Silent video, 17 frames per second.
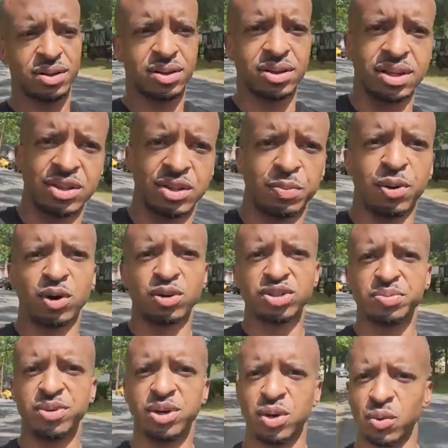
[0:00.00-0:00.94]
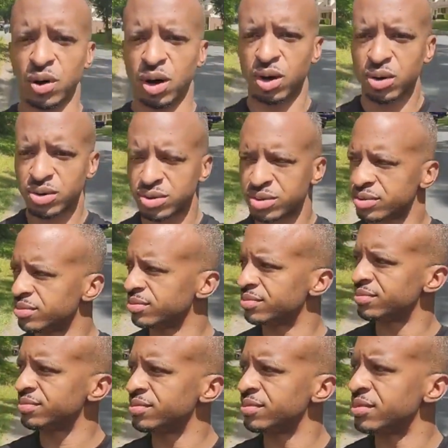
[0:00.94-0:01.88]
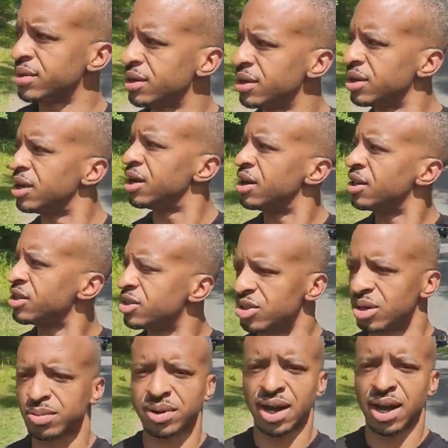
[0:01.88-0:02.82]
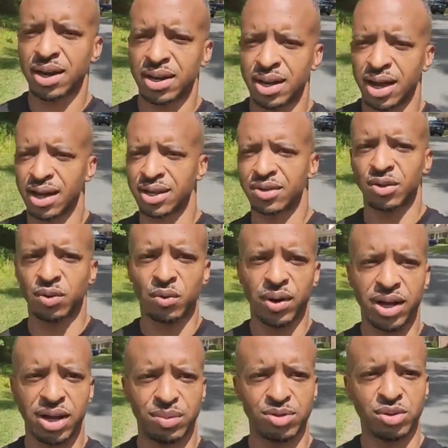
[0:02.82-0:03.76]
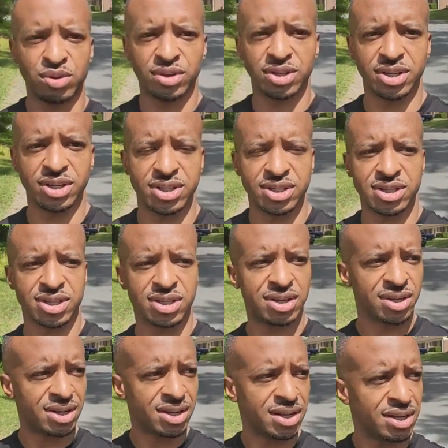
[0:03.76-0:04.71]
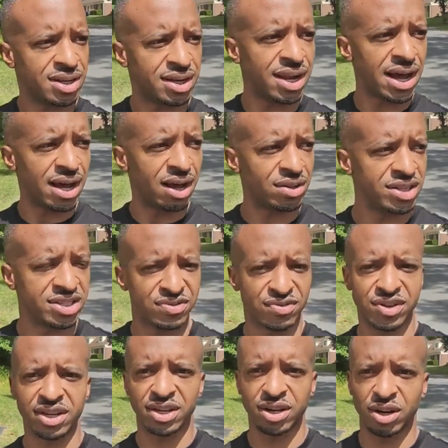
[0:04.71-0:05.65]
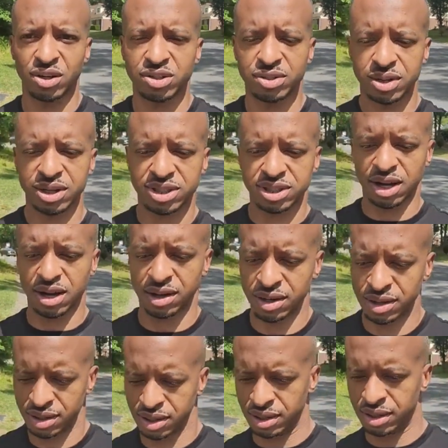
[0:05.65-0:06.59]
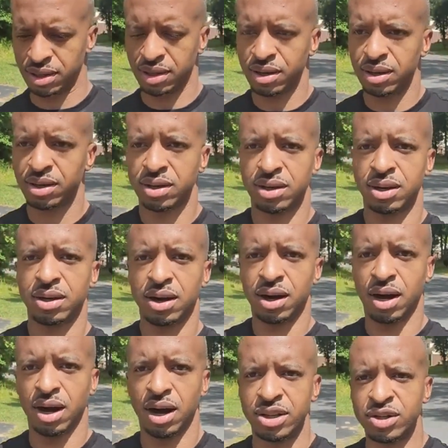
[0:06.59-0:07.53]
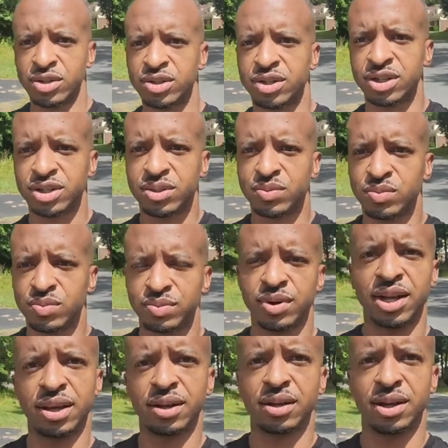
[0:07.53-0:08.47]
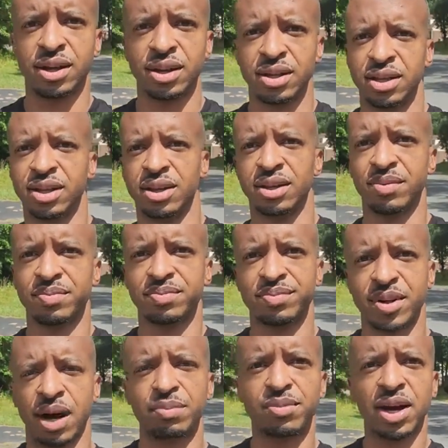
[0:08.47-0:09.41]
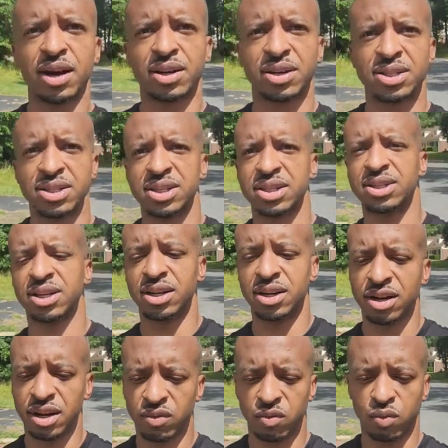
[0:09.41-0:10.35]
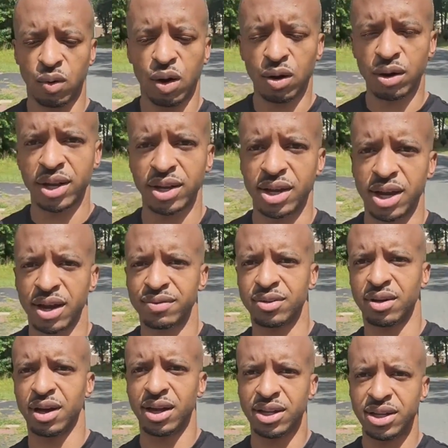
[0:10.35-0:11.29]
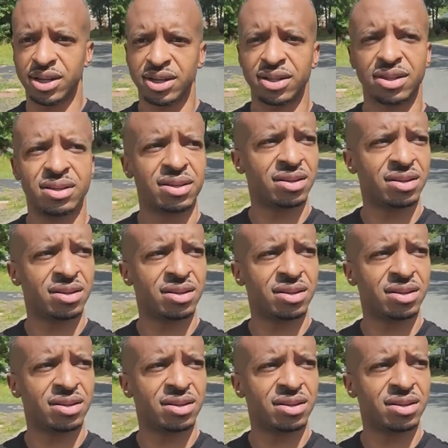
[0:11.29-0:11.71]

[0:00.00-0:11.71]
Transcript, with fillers: Another post-meal walk. So I'm kind of liking the way I'm doing these now, these videos, because I I usually it, it I'm not consistent enough walking after I eat.